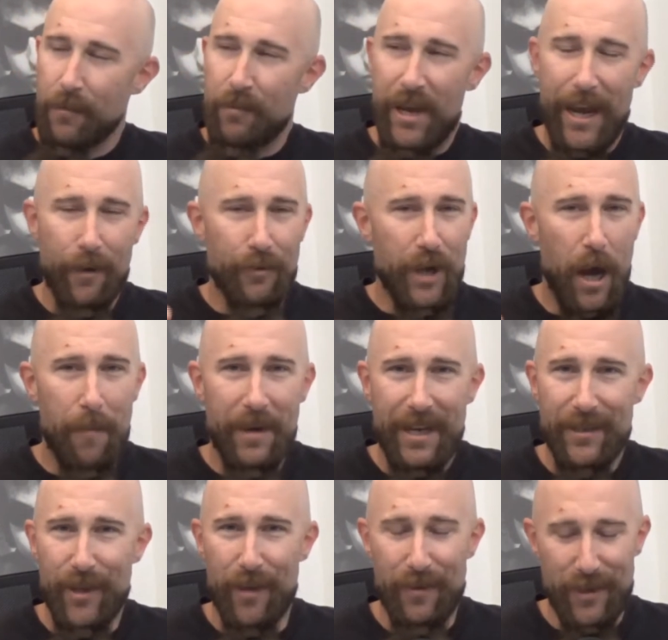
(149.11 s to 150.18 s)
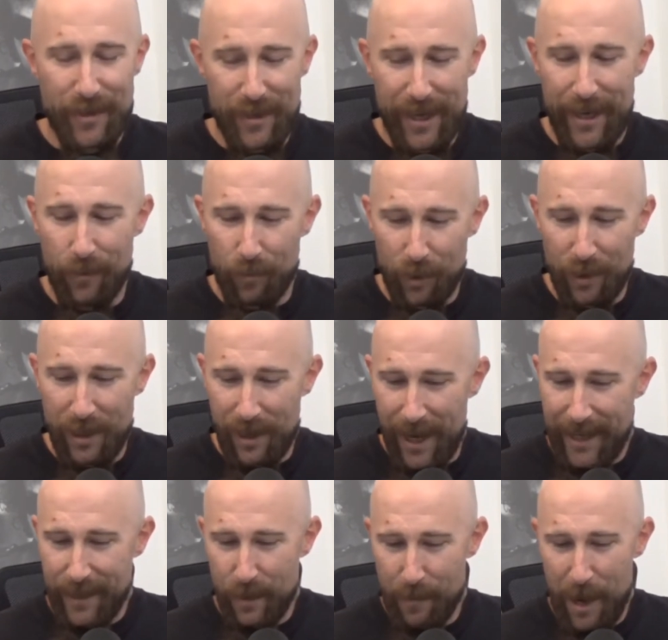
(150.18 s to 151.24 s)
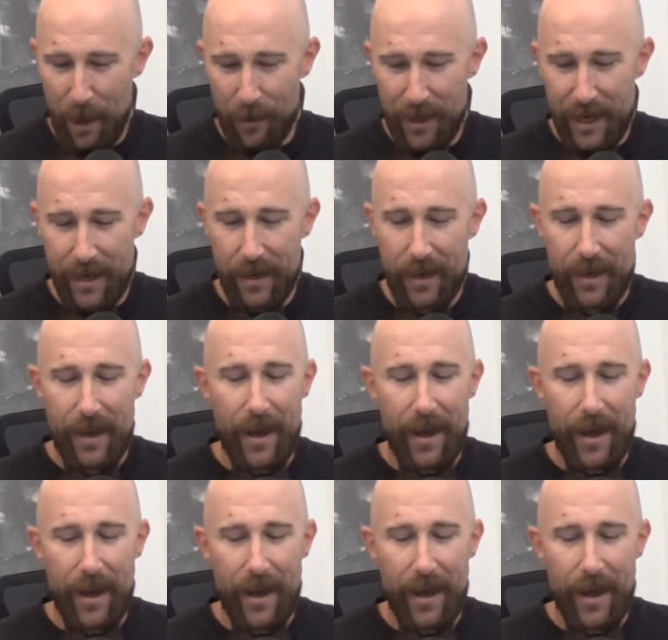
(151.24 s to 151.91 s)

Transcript: Piano dominates on this thing, really liking the melody.